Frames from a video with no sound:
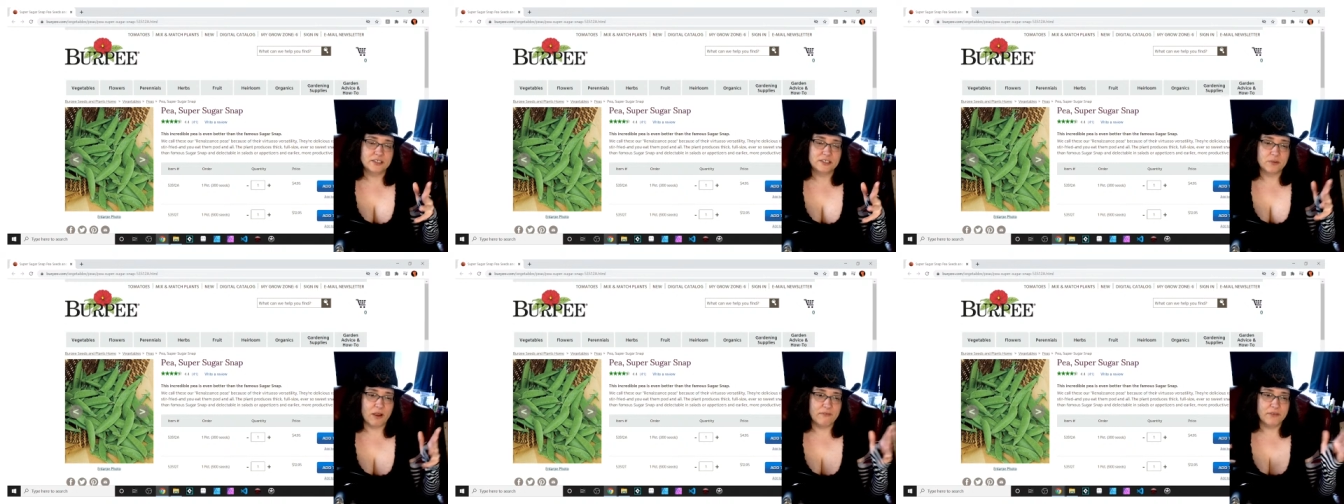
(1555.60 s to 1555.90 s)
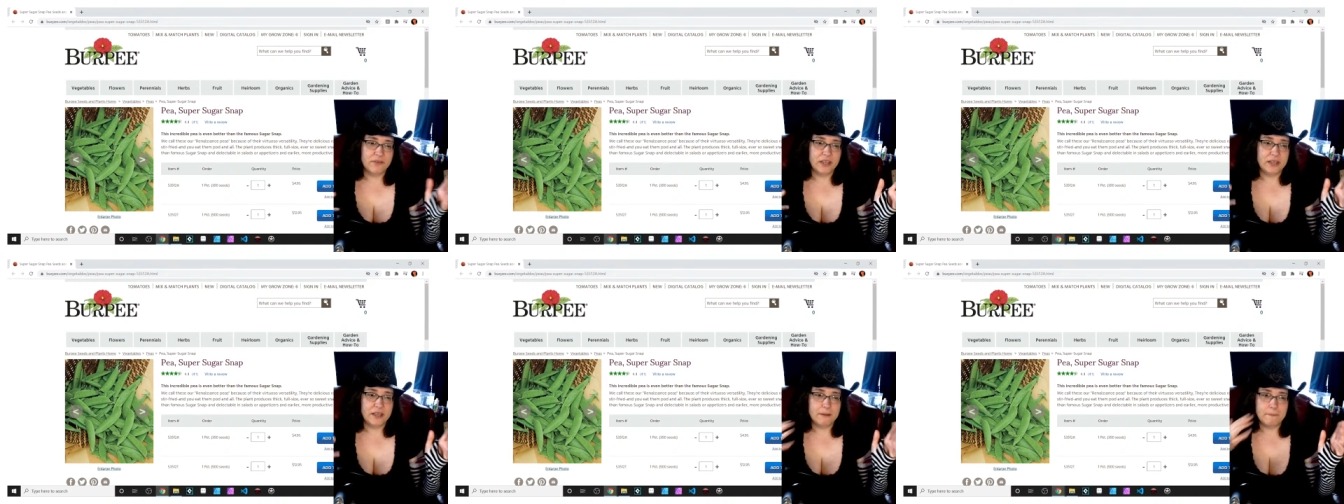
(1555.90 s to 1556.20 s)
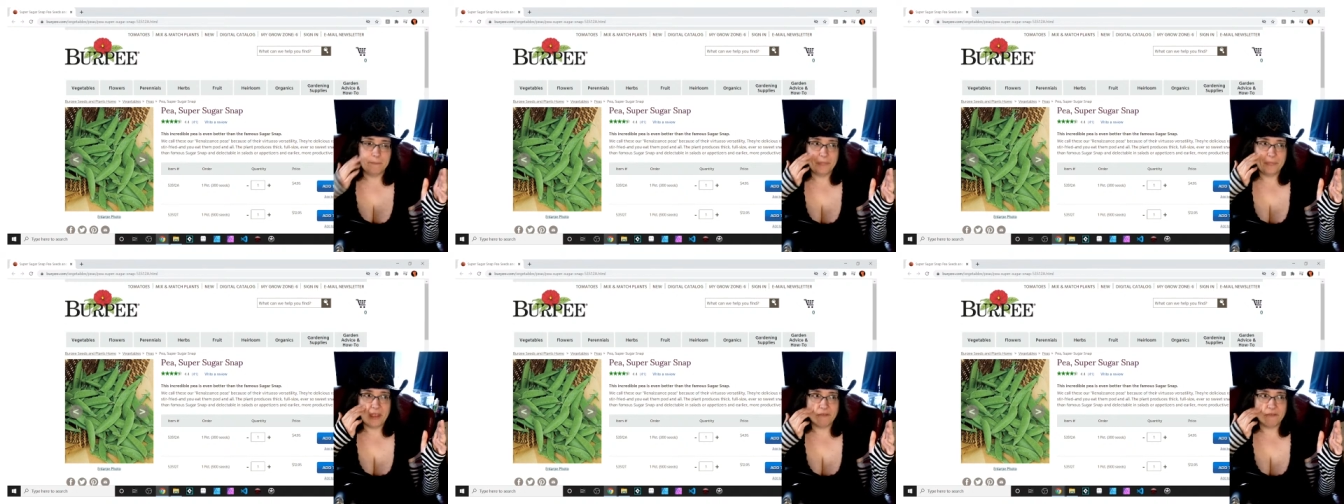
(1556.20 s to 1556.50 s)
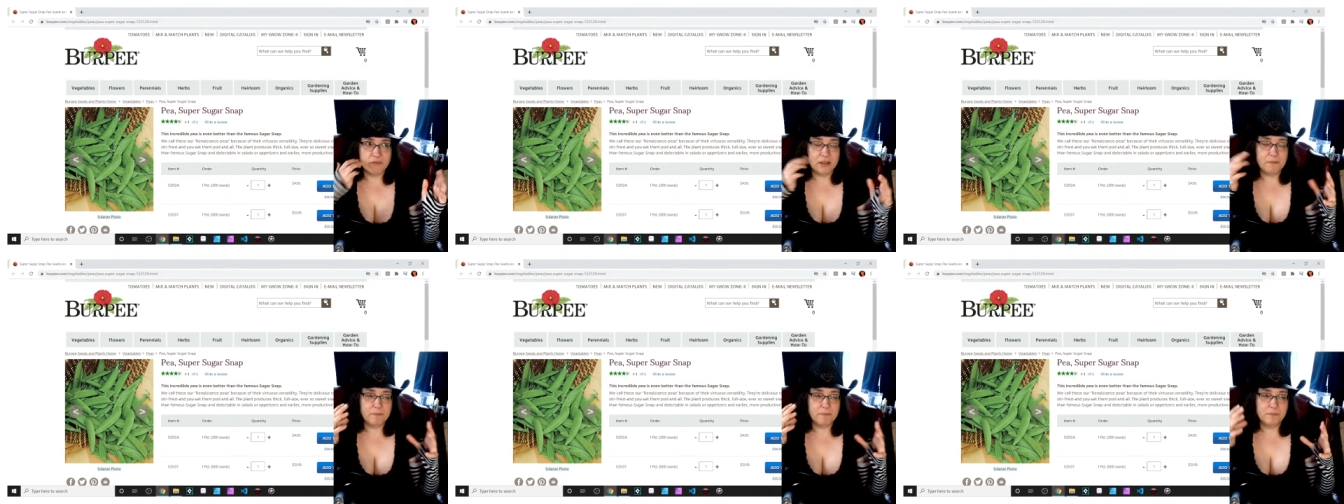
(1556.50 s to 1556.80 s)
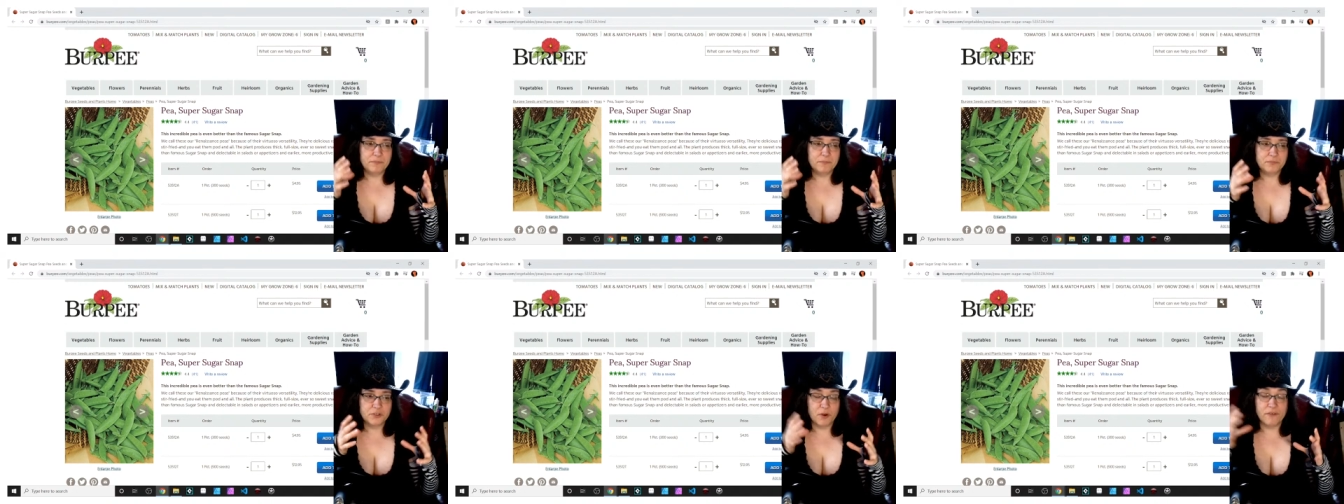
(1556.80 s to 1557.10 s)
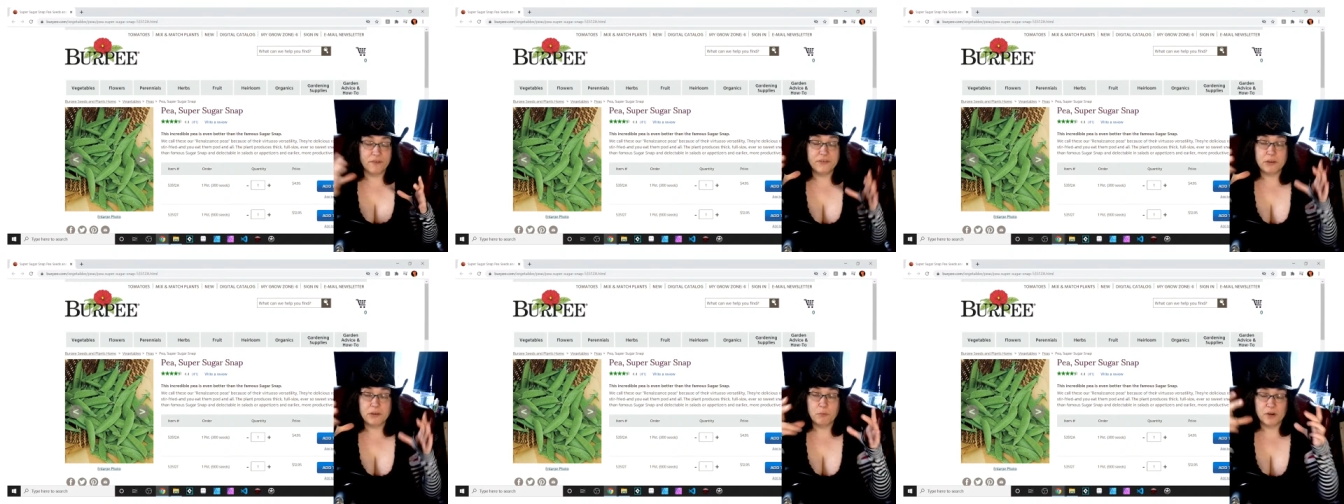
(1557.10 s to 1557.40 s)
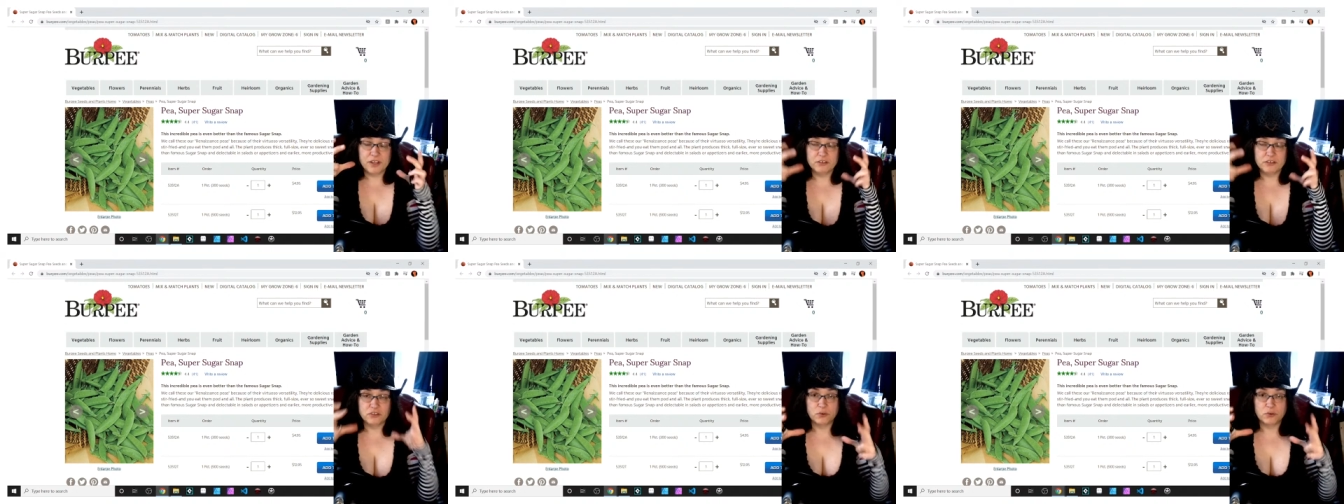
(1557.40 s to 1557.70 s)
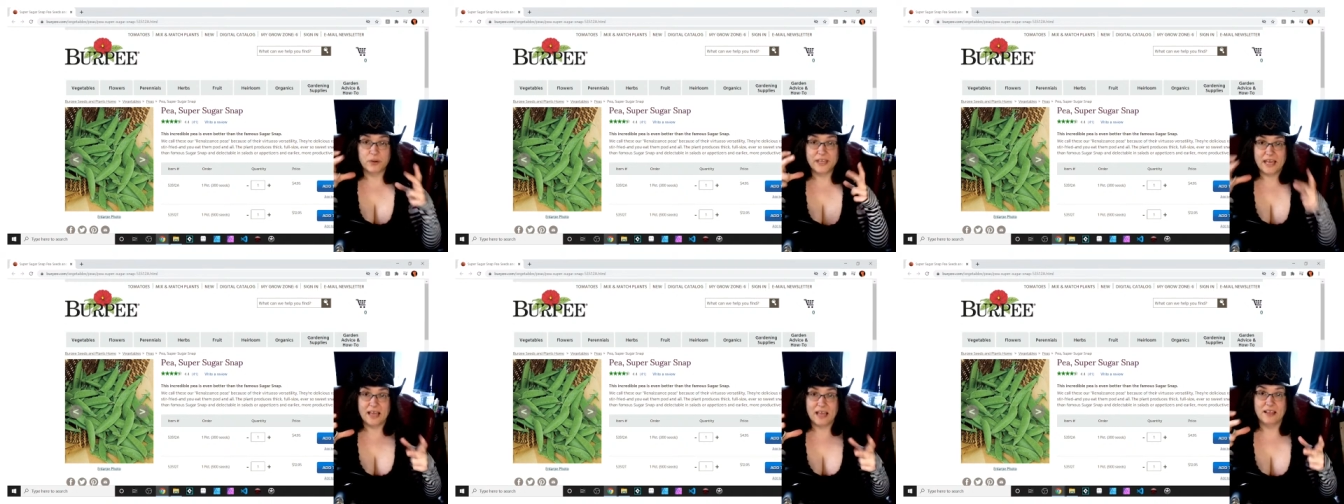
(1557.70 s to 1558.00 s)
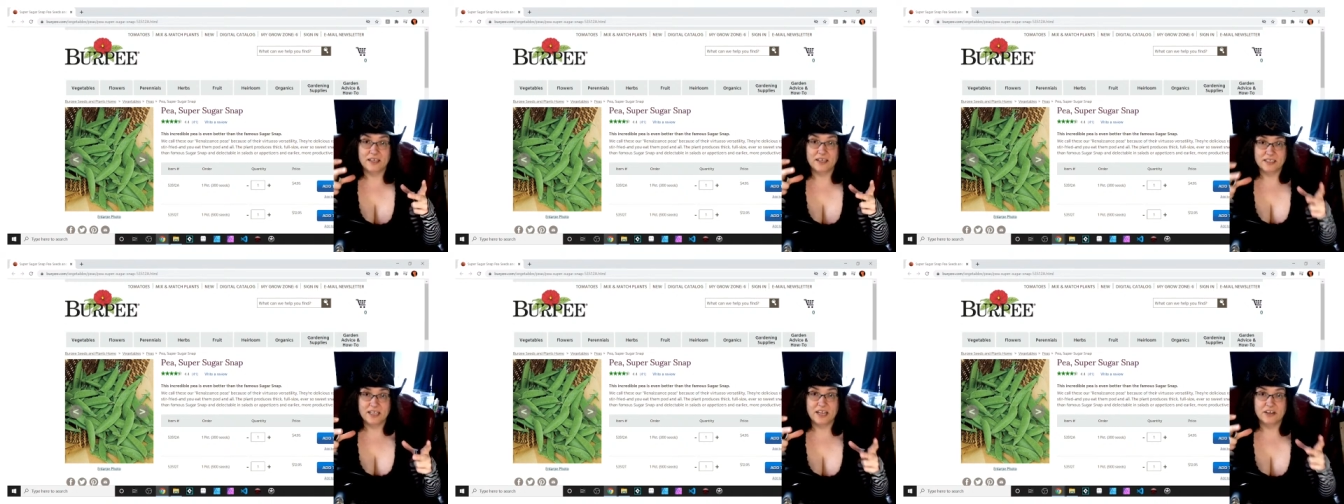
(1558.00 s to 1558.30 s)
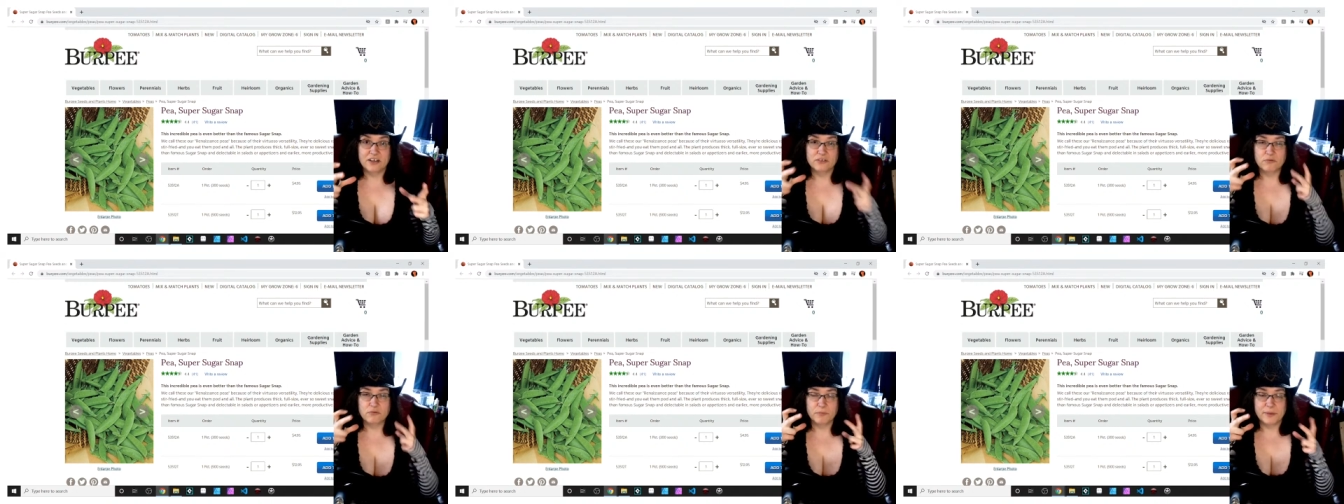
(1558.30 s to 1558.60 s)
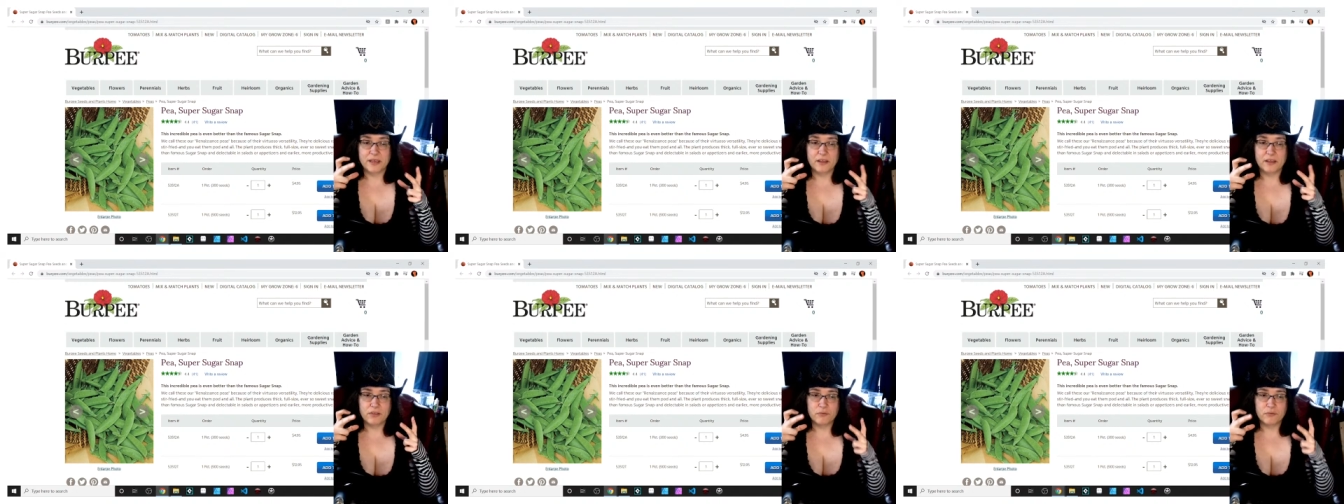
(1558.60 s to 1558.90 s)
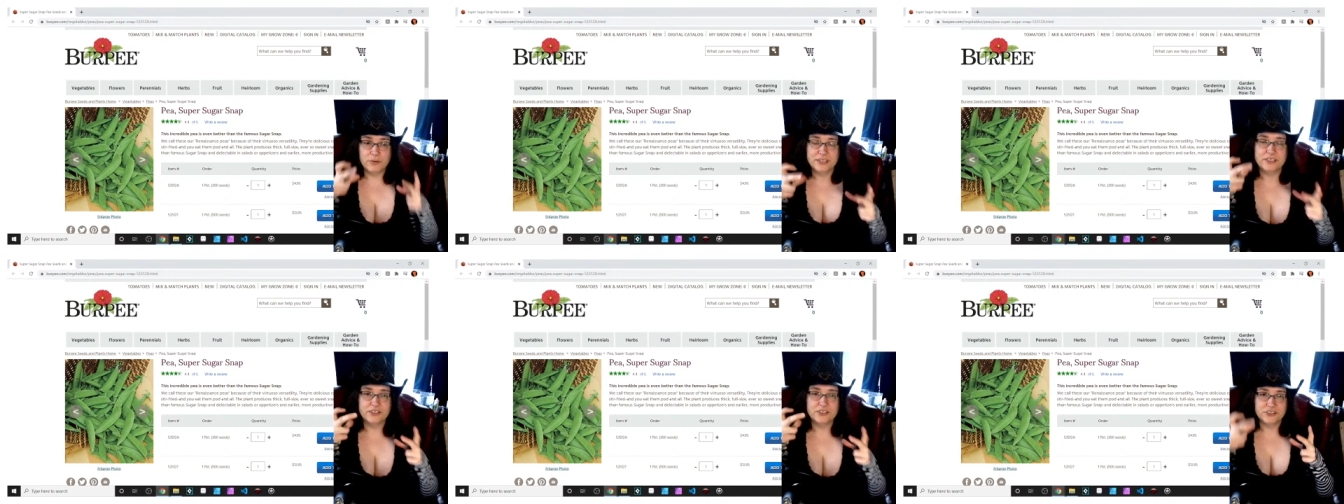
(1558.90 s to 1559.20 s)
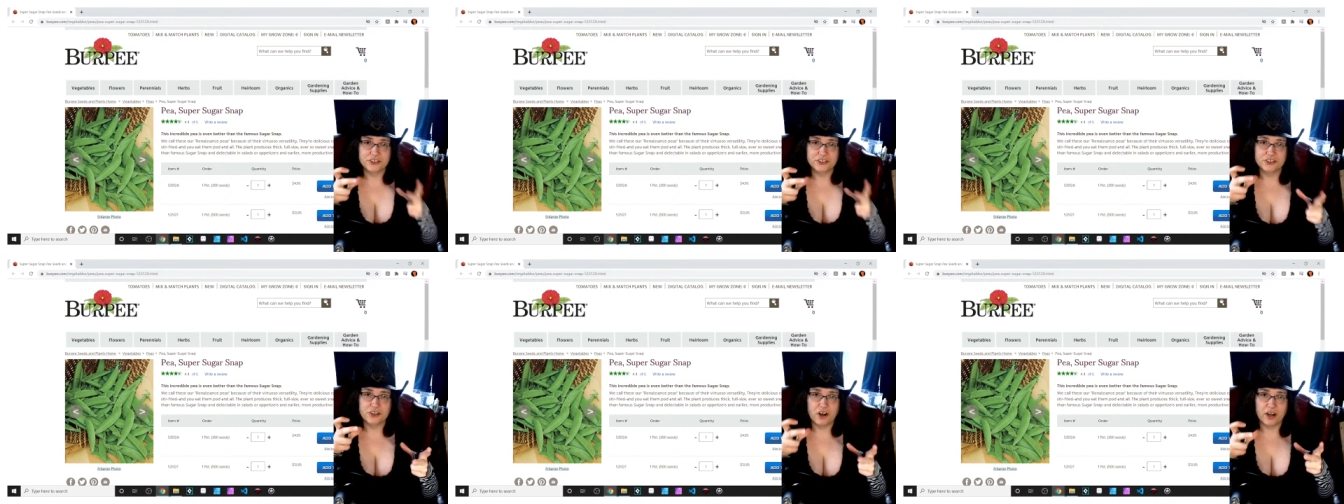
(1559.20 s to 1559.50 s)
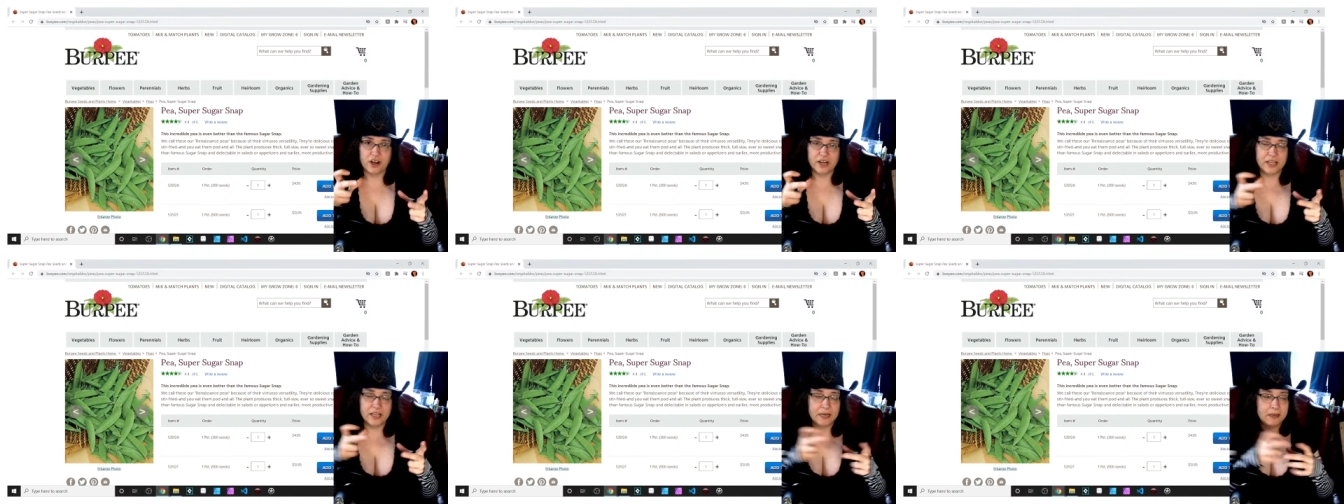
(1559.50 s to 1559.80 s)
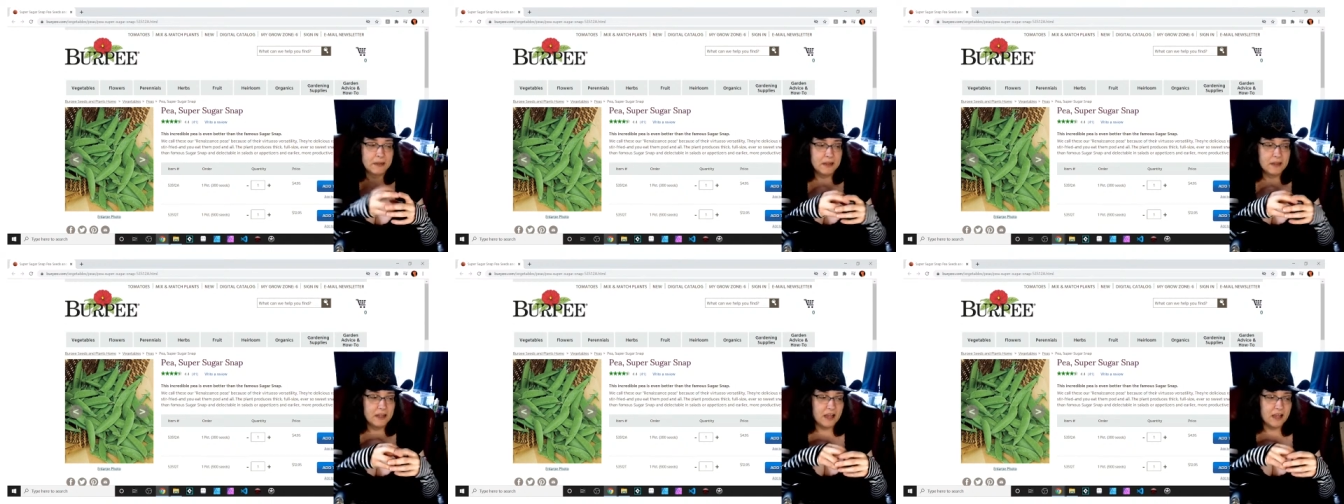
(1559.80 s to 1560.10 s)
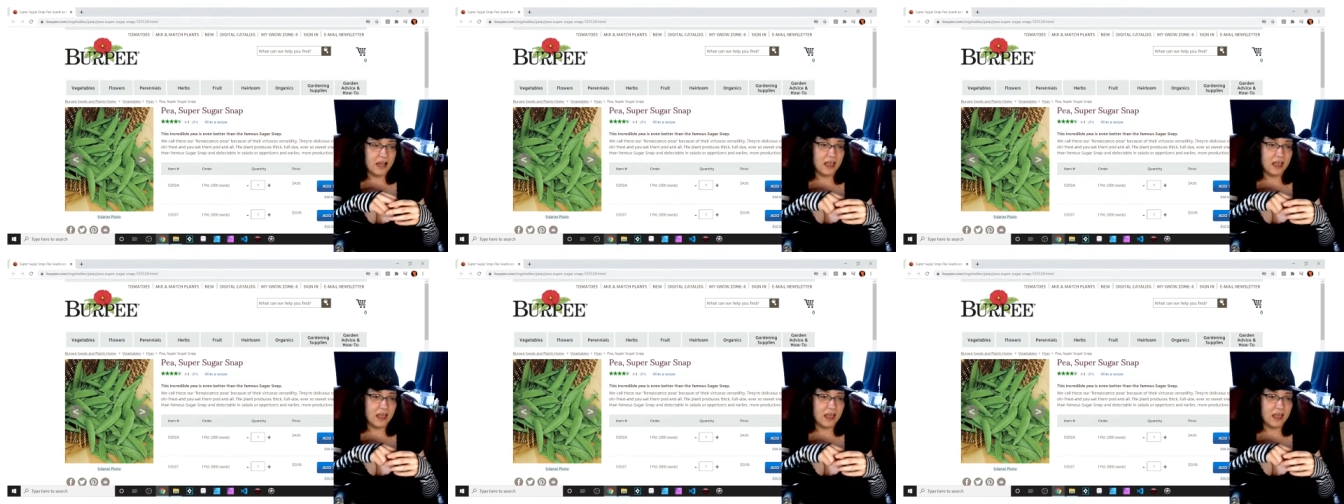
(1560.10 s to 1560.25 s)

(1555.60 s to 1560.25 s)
So every every so every one of those 20 gallon containers will be a Three Sisters garden. I'll